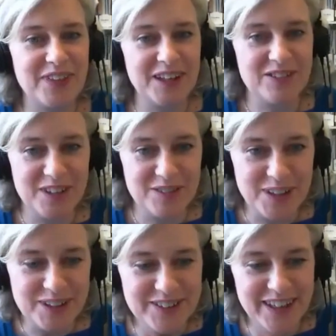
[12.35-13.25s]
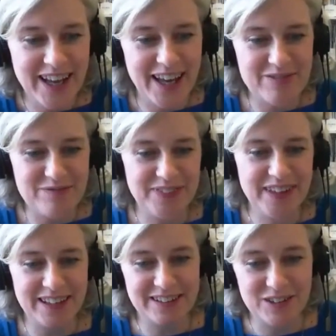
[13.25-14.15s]
thank you very much. Um,
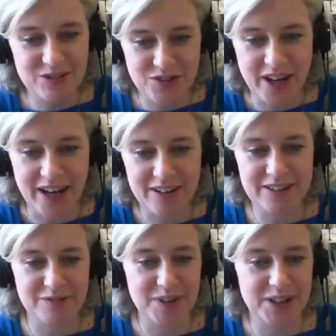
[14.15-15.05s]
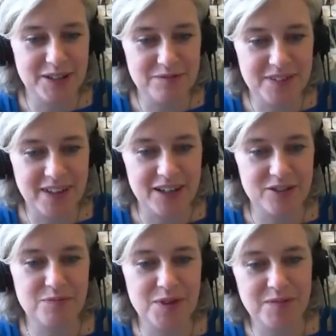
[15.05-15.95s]
yes, as you've heard, my name's
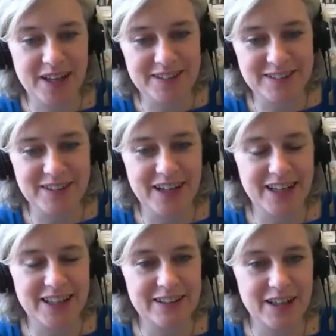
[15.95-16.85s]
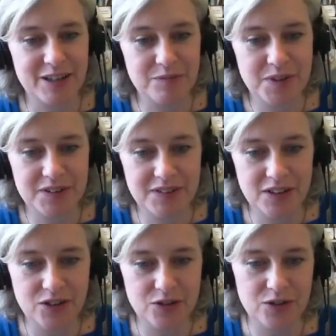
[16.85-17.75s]
Irene McMaster and I'm a
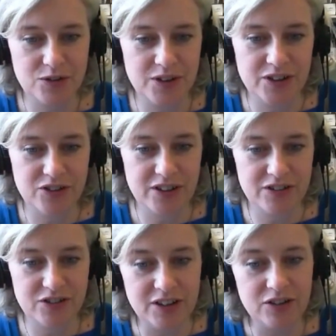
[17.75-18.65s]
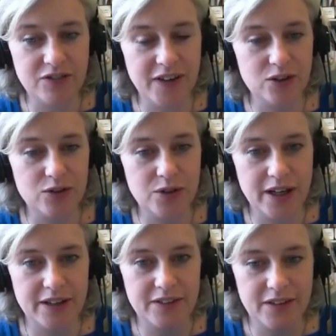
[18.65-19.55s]
Senior Knowledge Exchange Fellow
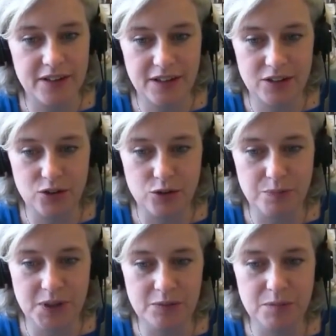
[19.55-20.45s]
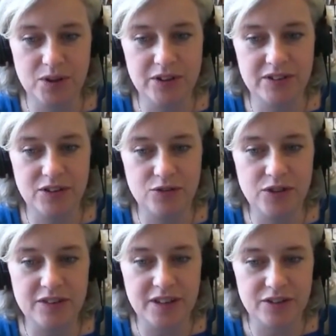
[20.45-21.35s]
at the European Policies
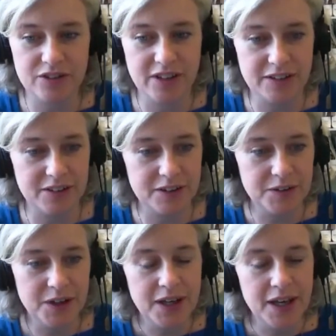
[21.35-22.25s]
Research Centre.